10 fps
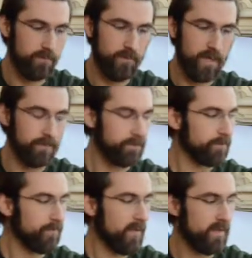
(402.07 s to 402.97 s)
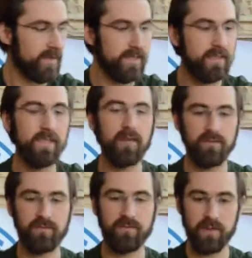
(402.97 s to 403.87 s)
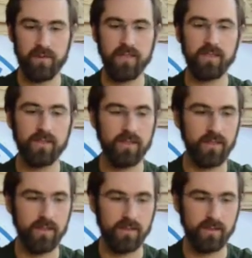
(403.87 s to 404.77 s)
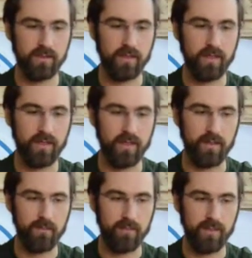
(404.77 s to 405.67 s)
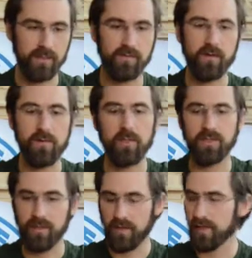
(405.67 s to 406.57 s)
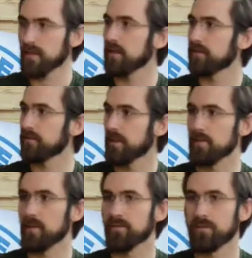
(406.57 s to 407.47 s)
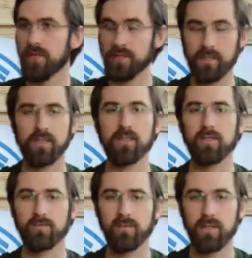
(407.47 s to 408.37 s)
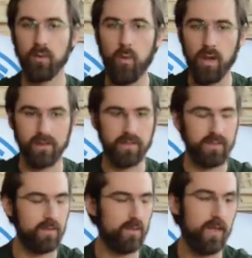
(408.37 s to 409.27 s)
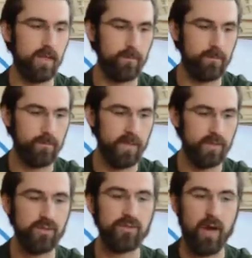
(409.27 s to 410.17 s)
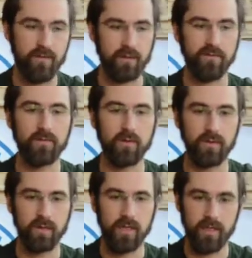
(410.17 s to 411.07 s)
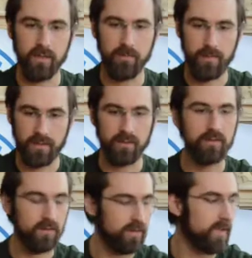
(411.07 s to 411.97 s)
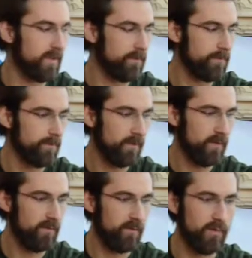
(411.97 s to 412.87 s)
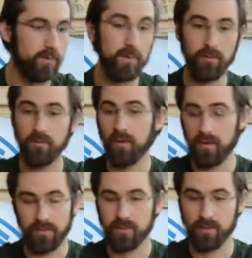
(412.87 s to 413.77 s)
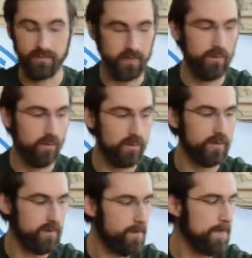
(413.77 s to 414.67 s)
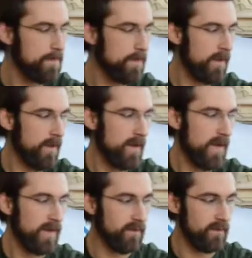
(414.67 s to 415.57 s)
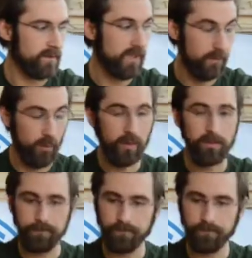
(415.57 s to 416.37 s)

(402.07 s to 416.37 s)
But the idea of fairness is very much in that kind of frame of justice, of equality, and striving for better for the people who are underserved in the world. And then teamwork.